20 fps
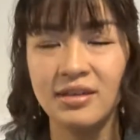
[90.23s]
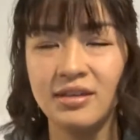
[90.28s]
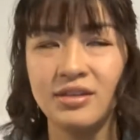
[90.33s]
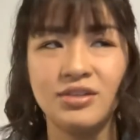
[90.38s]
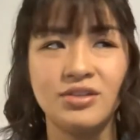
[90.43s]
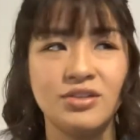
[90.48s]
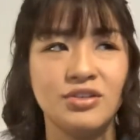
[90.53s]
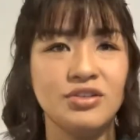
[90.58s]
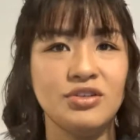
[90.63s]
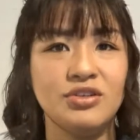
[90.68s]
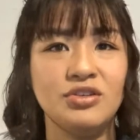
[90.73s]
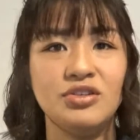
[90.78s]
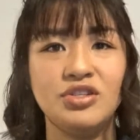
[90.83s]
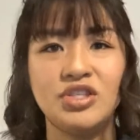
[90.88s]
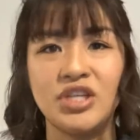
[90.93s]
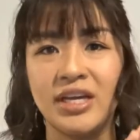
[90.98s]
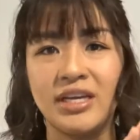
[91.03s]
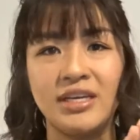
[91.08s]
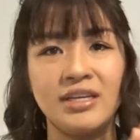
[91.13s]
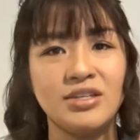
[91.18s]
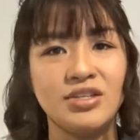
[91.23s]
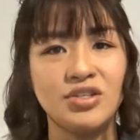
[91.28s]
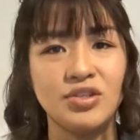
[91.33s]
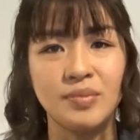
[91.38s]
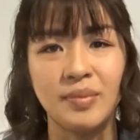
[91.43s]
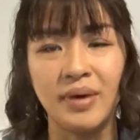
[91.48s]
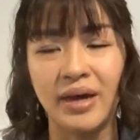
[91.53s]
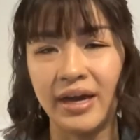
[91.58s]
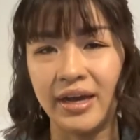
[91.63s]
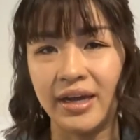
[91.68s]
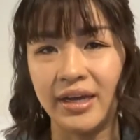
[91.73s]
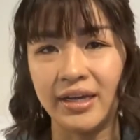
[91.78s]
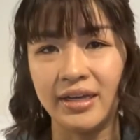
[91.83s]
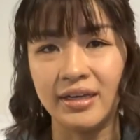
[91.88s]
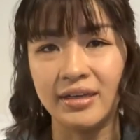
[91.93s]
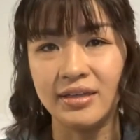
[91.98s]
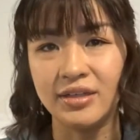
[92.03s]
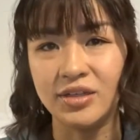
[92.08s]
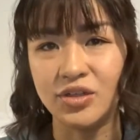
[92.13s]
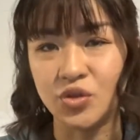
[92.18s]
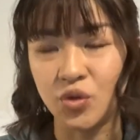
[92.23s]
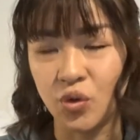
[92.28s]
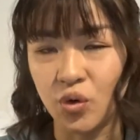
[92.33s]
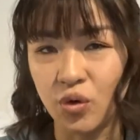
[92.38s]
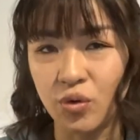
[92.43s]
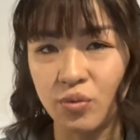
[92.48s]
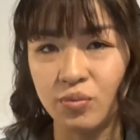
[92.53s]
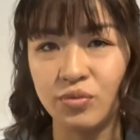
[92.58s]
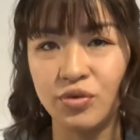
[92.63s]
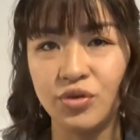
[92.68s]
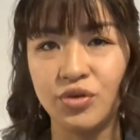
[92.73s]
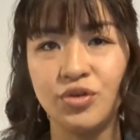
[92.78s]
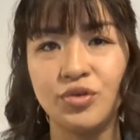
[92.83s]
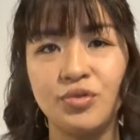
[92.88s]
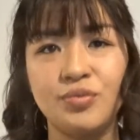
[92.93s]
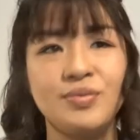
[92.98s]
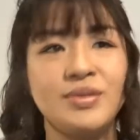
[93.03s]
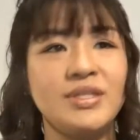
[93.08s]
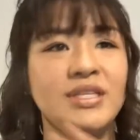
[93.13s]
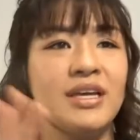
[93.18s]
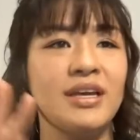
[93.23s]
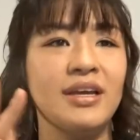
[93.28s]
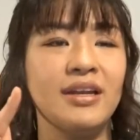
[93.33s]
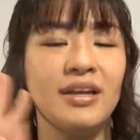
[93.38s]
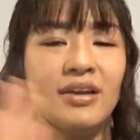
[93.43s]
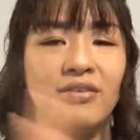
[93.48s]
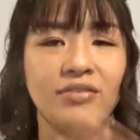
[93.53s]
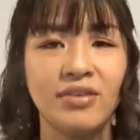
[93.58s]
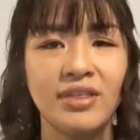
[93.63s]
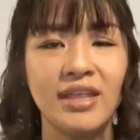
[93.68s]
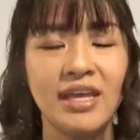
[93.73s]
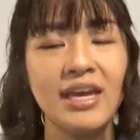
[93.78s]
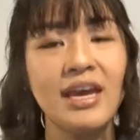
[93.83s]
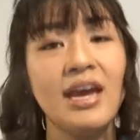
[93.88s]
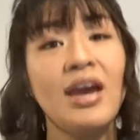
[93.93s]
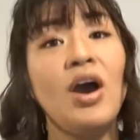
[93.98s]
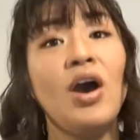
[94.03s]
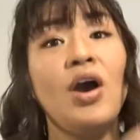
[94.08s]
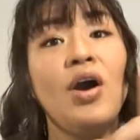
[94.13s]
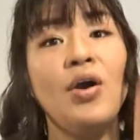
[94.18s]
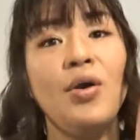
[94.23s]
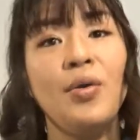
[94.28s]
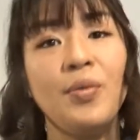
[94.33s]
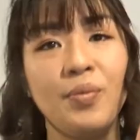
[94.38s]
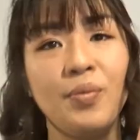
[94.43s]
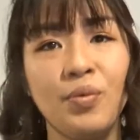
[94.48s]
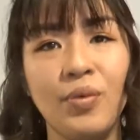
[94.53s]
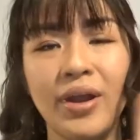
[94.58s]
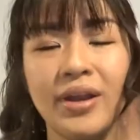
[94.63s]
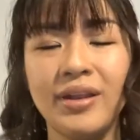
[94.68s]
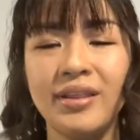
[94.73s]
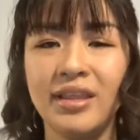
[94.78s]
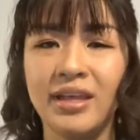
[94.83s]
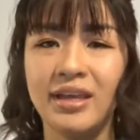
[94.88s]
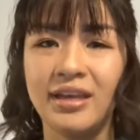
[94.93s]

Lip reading: to check into my dorm rooms and everything. Oh, one